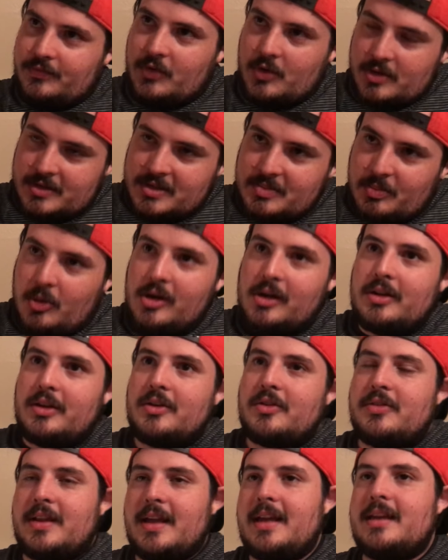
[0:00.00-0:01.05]
for
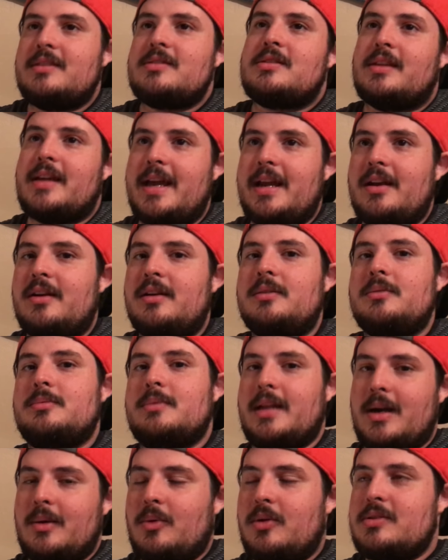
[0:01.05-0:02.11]
spoiler things later
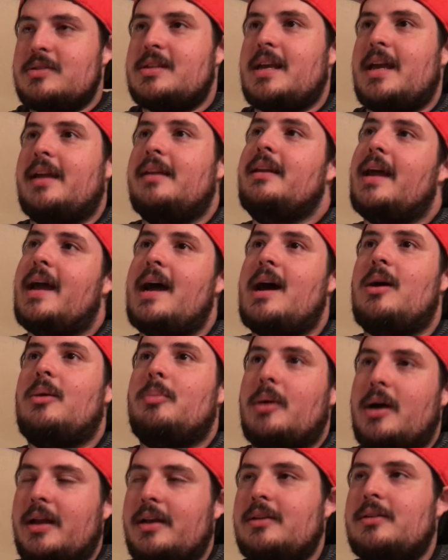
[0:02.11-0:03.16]
that I won't say now,
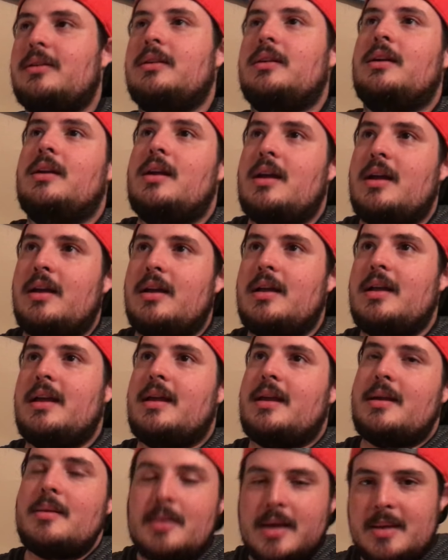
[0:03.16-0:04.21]
but...
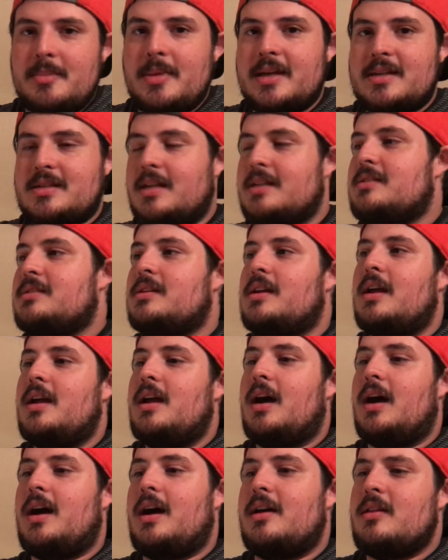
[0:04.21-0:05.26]
It makes sense.
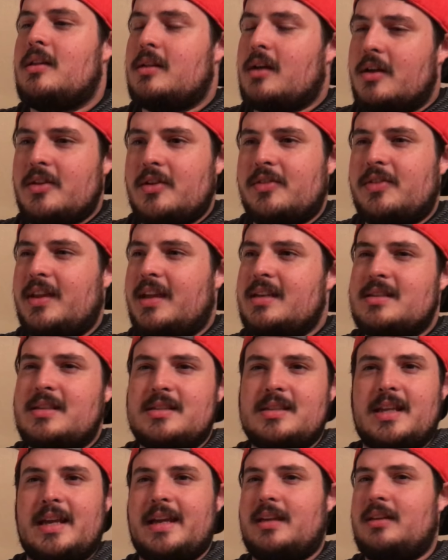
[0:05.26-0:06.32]
Other things
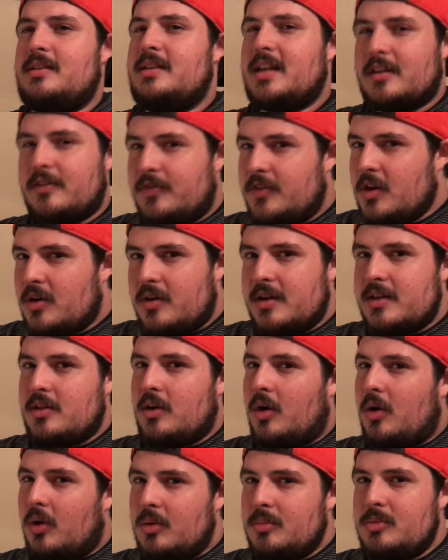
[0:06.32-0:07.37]
is like Nick Fury, the
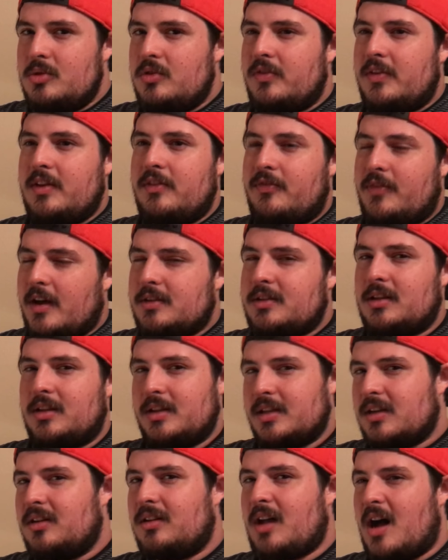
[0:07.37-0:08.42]
whole movie felt a
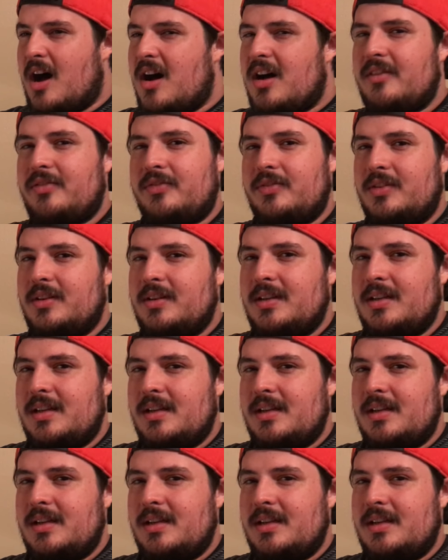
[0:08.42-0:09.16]
little off.